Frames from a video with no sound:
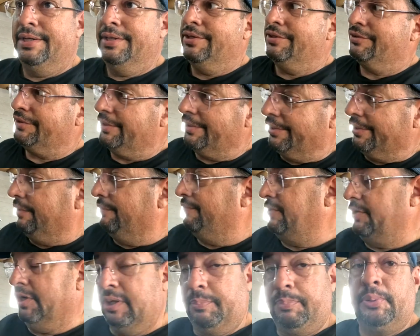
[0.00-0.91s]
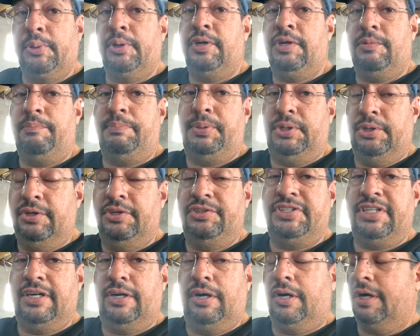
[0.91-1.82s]
So if you're a
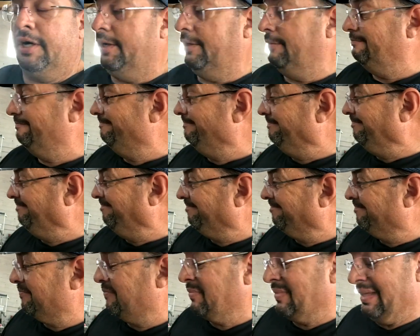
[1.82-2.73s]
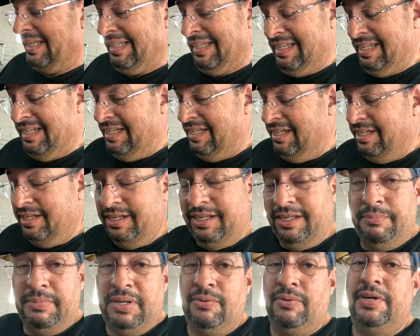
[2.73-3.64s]
purist at heart,
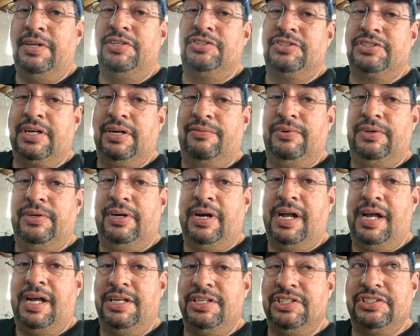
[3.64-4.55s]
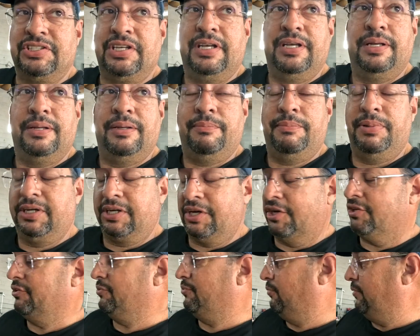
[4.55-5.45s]
you may want to just cover your eyes,
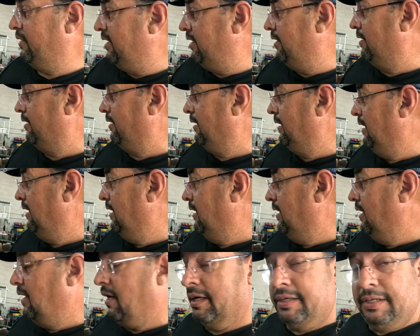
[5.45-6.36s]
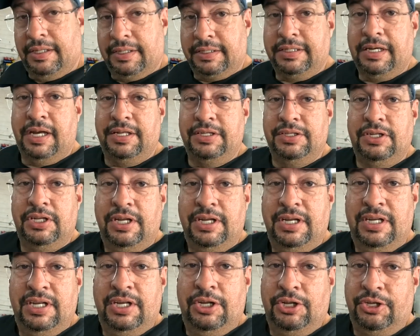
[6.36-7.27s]
because we are gonna cut
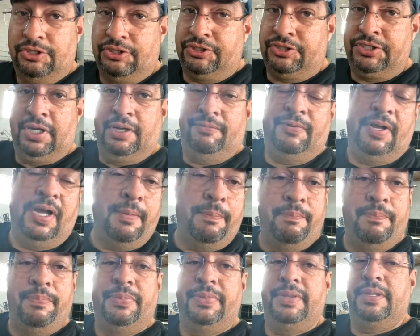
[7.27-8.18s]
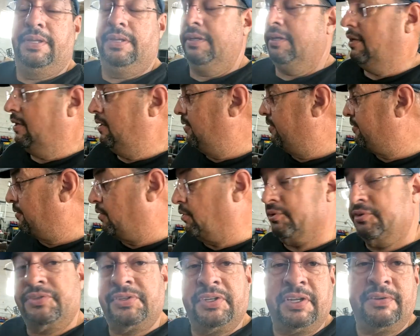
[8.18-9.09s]
stuff up,
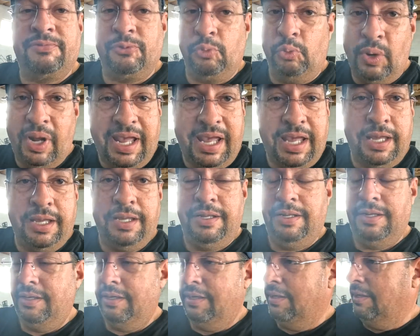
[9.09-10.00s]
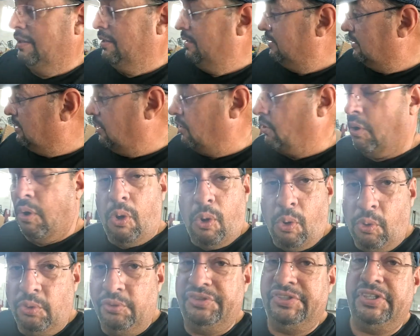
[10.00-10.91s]
throw stuff away, cut
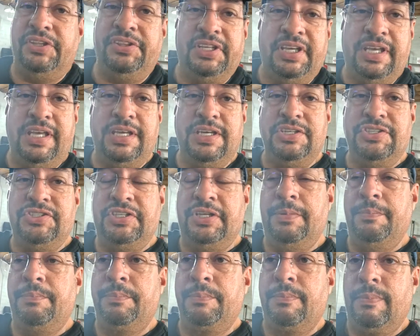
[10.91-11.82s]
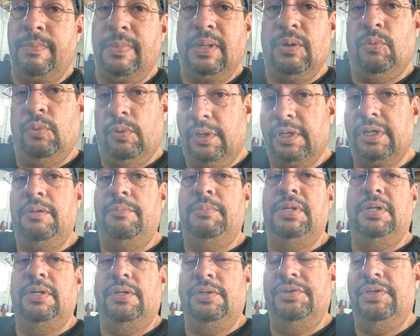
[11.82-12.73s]
holes in things. We're gonna
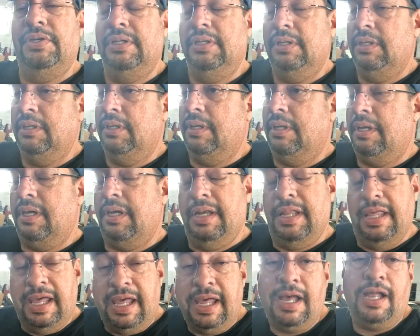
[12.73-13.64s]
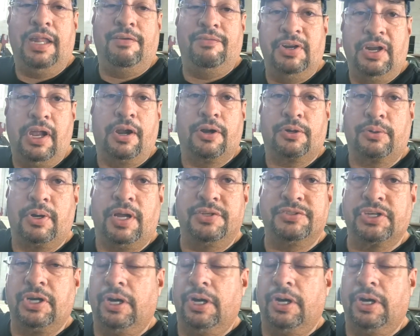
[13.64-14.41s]
build a hell of an autocross